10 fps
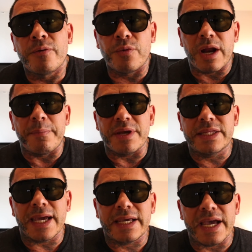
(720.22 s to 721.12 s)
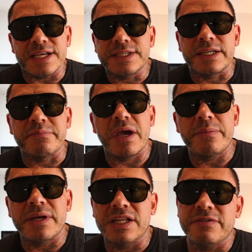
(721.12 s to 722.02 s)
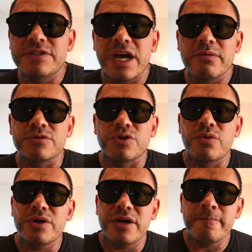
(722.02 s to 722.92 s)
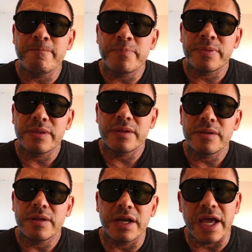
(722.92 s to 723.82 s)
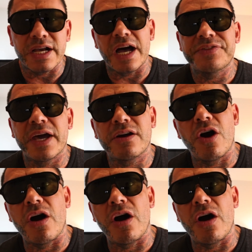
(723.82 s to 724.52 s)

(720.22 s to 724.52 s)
When I beat that case and he made me leave to Arizona and I got that